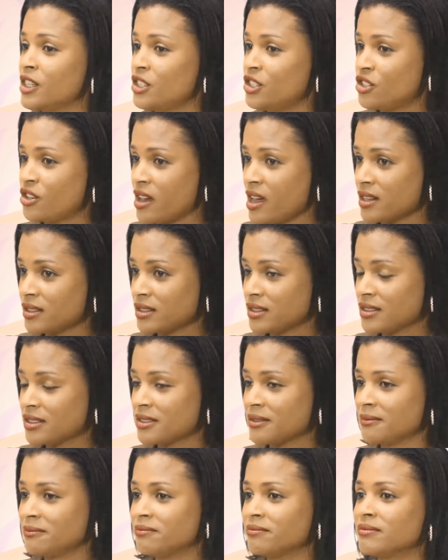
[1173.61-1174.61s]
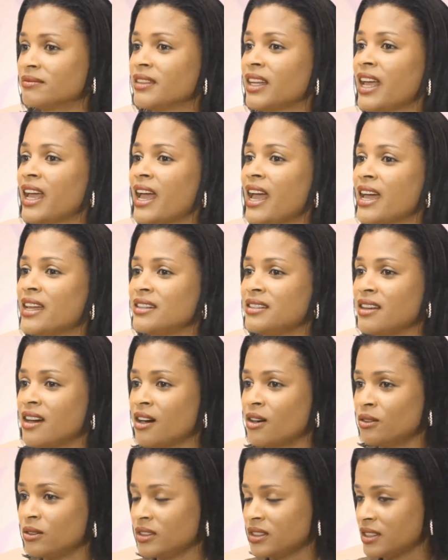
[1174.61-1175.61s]
dress, head
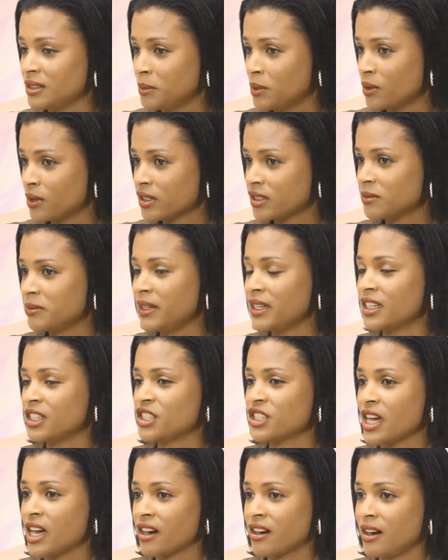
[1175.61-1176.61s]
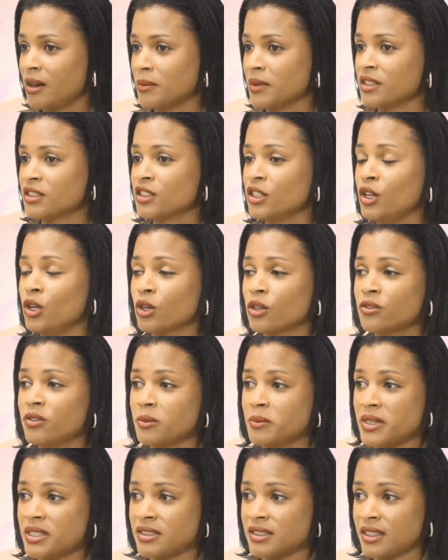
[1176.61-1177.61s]
down to Port of Spain and Chaguaramas to look for
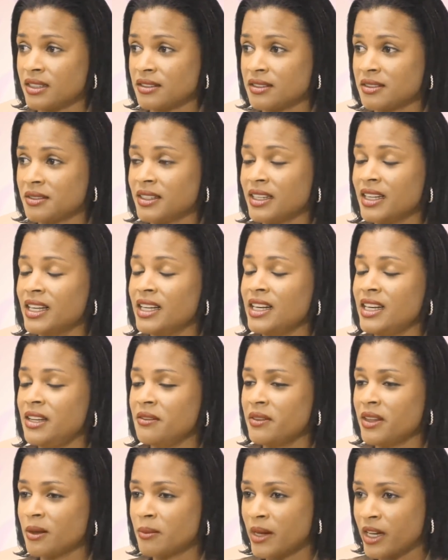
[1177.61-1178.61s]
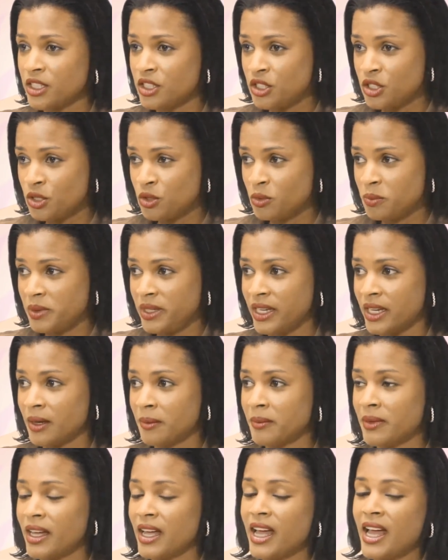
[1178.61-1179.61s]
business. Leave there by 2
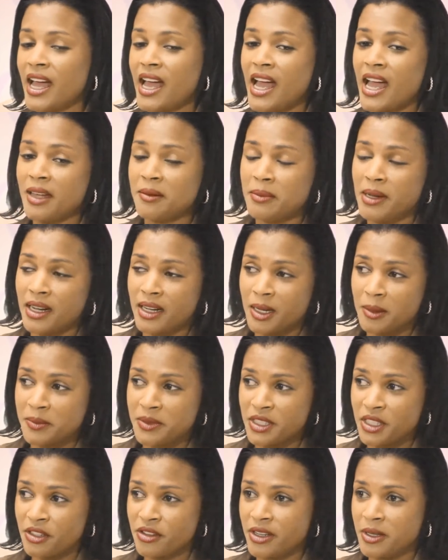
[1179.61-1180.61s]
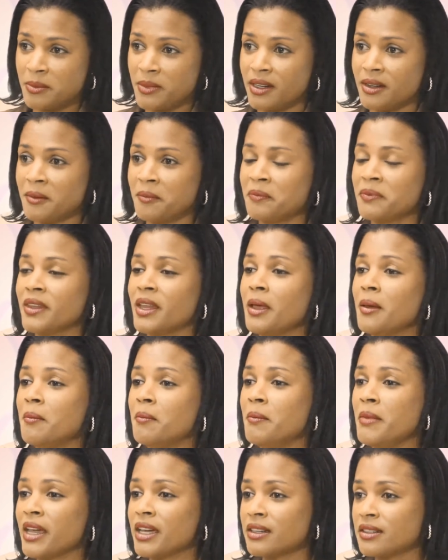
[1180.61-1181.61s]
p.m. Head back up to Arima.
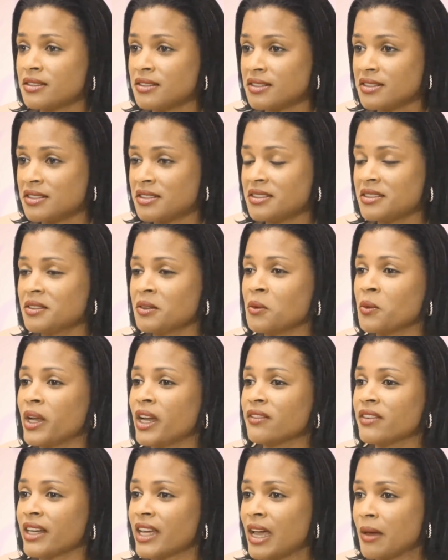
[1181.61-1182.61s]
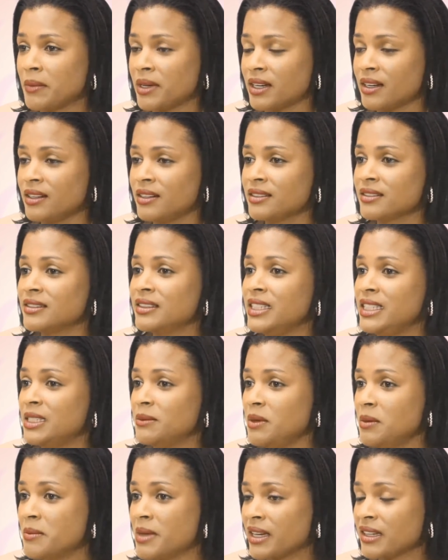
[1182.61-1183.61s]
Mix whatever chemicals need to
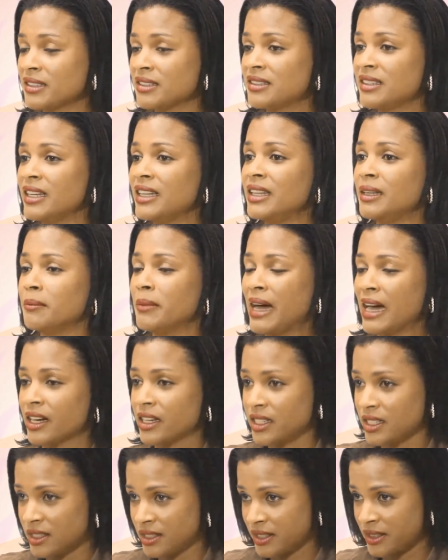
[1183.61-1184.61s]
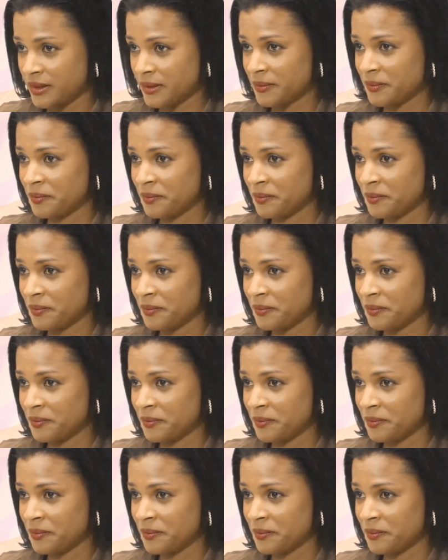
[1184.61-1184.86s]
be mixed in the backyard.